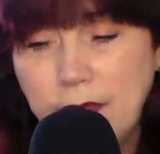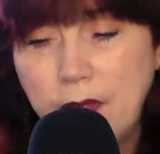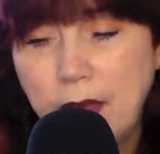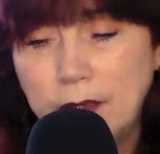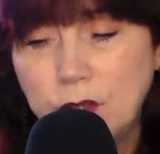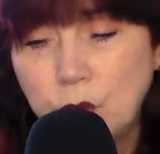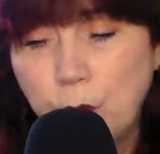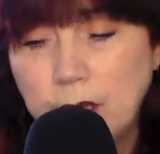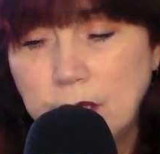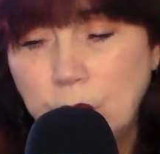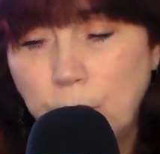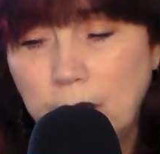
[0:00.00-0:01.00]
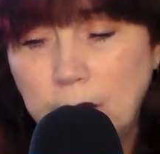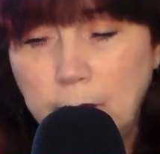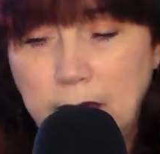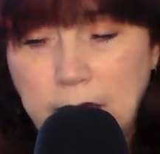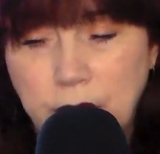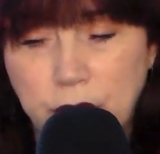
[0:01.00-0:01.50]
and then 21
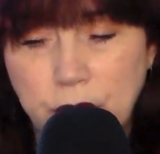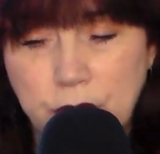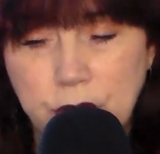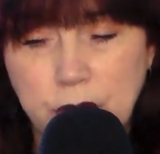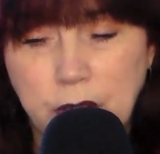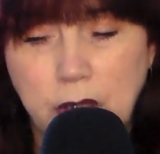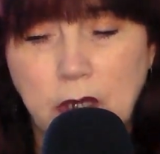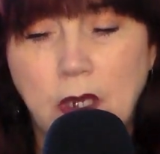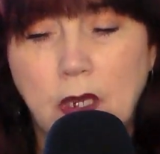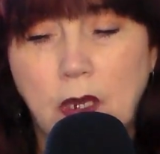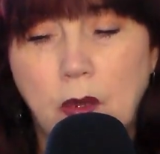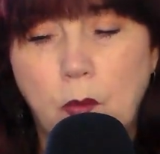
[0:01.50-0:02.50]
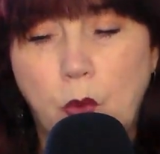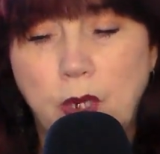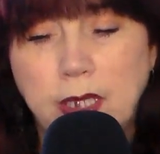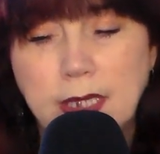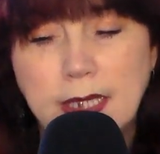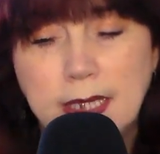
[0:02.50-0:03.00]
meters,
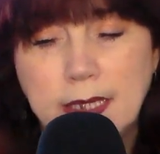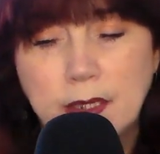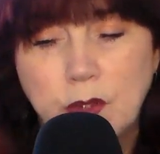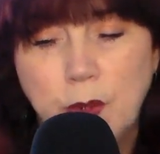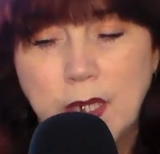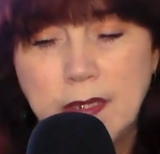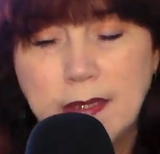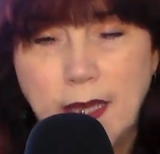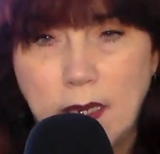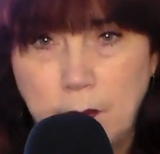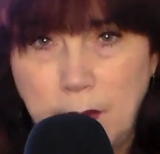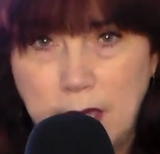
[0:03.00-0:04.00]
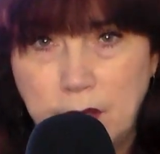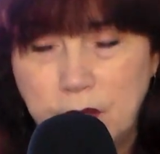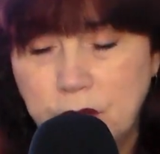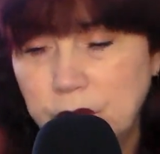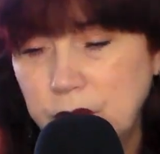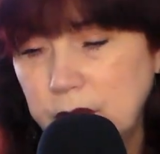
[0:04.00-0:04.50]
0.63
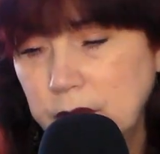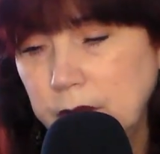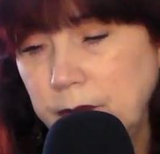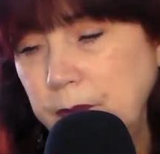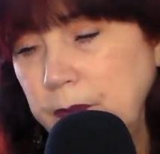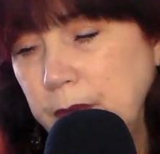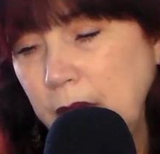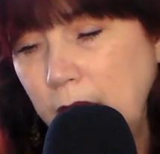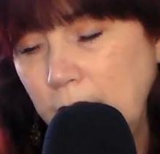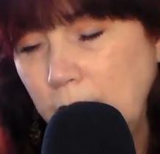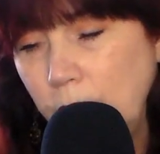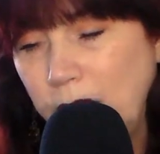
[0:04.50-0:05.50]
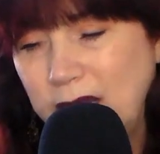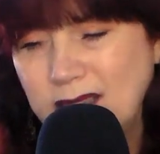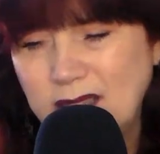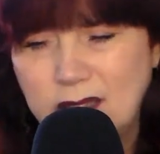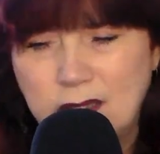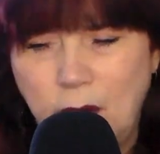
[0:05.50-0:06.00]
centimeters. Well, I
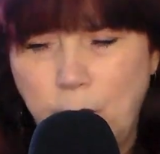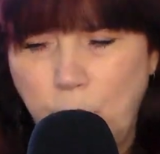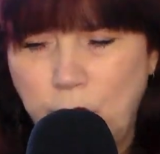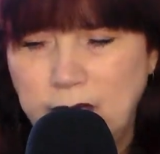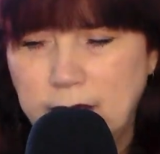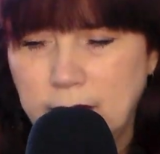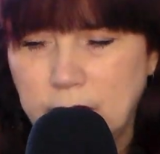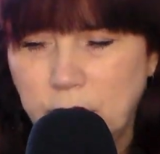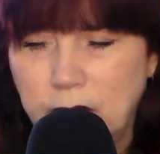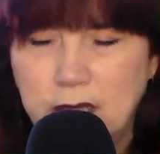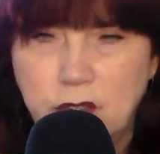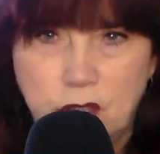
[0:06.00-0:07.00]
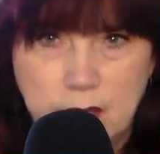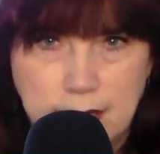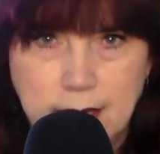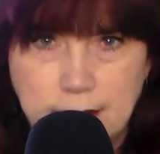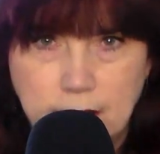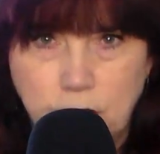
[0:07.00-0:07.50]
guess it's not 0.63, it's just
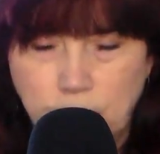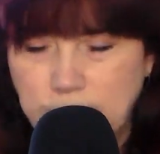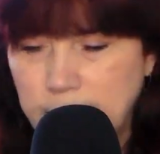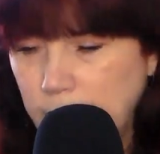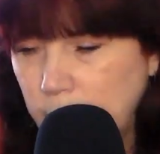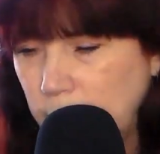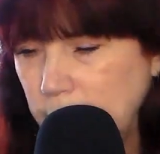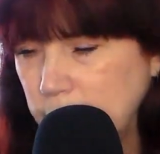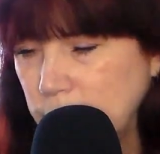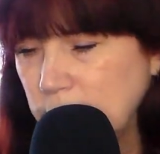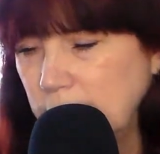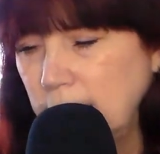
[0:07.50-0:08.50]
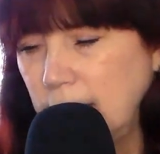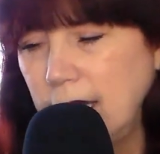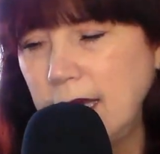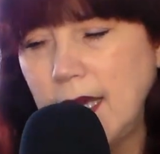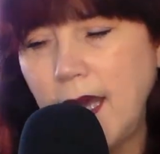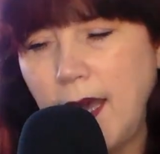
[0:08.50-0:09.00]
63 centimeters,
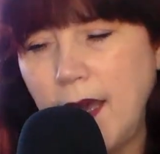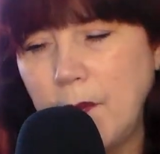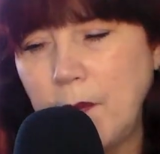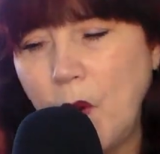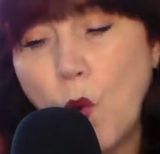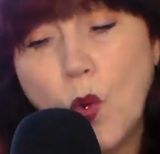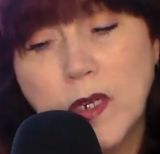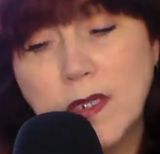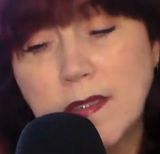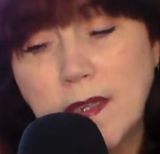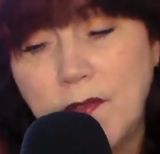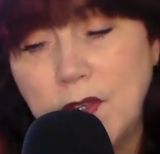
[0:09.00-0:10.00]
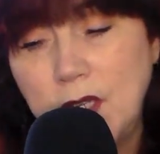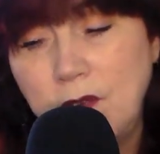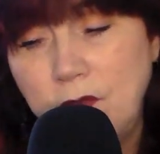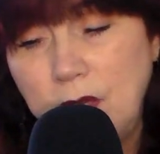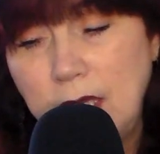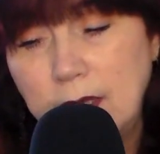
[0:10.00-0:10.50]
or 70
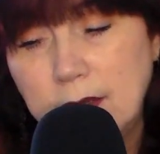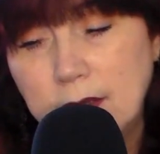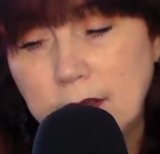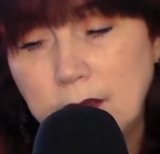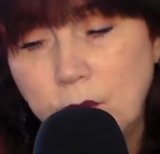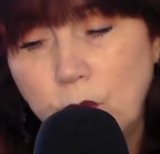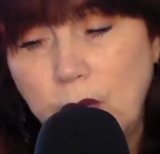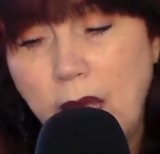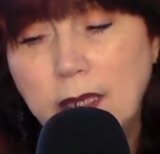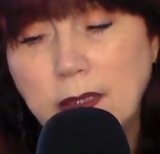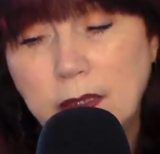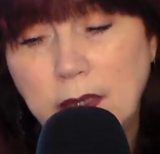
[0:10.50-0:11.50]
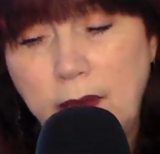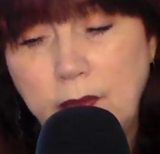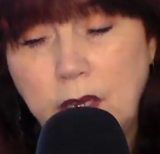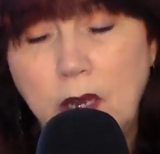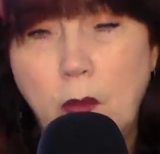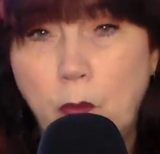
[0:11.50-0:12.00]
feet and
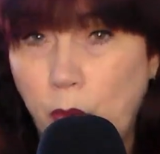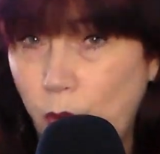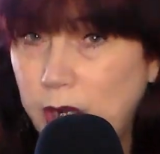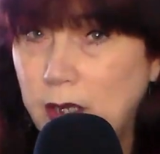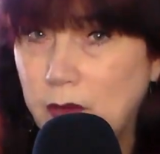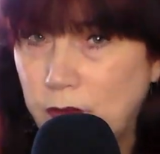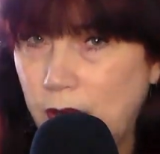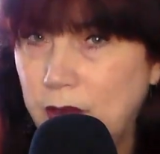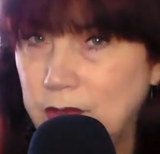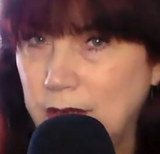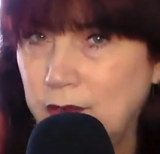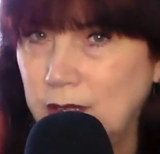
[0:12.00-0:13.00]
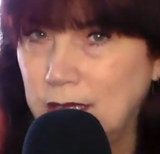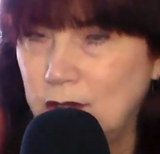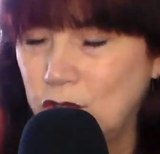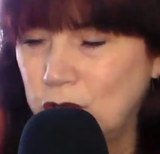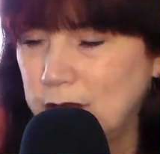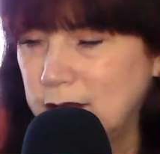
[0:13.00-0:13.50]
11.57
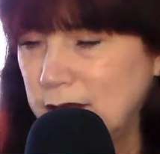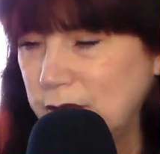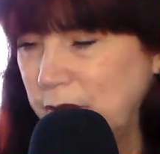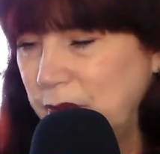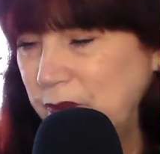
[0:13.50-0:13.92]
inches